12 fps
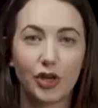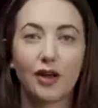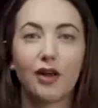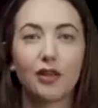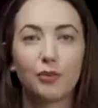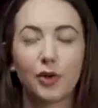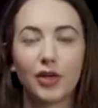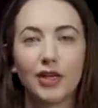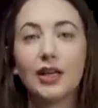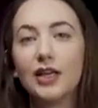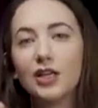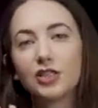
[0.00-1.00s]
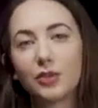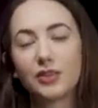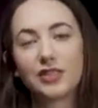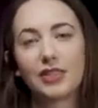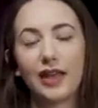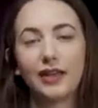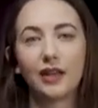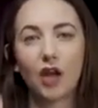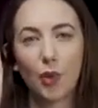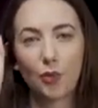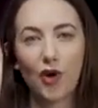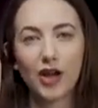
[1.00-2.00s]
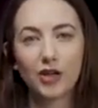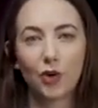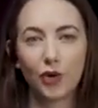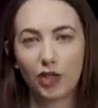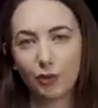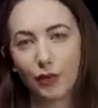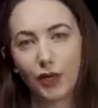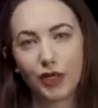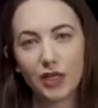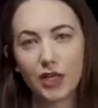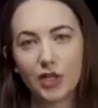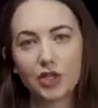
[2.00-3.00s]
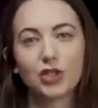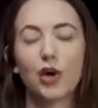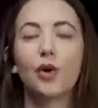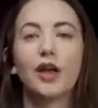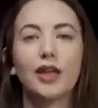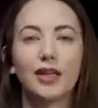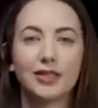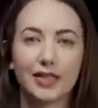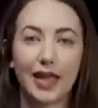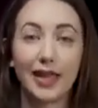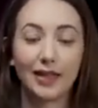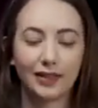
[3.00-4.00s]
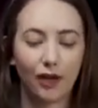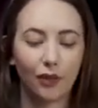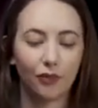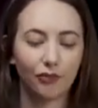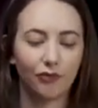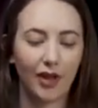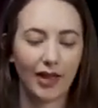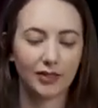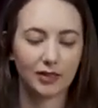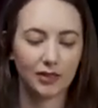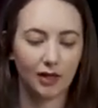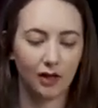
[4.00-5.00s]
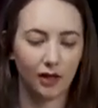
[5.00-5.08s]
You can either put it so it's standing upright, or you can put it so it is laying down flat.